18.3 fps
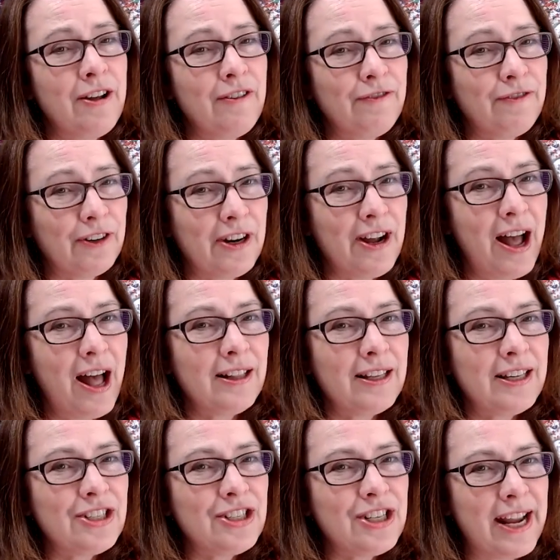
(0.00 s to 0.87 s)
for
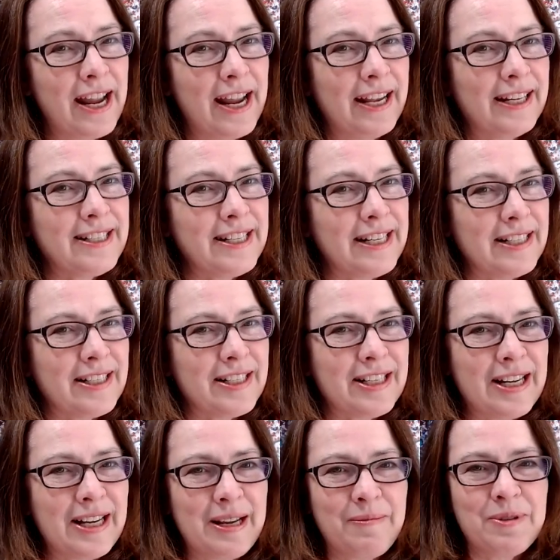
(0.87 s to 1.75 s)
college and dance
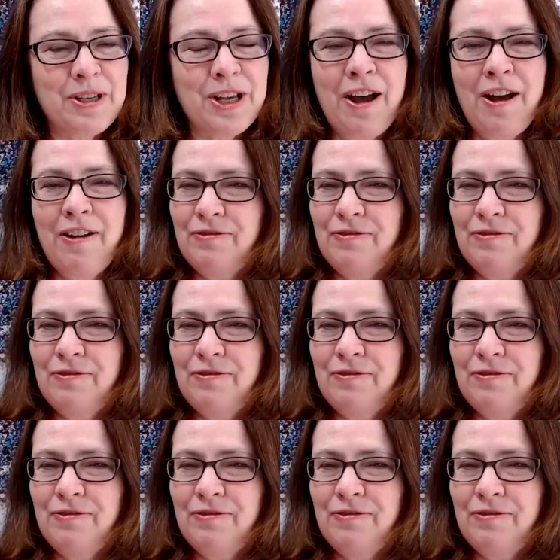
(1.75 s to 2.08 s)
teams.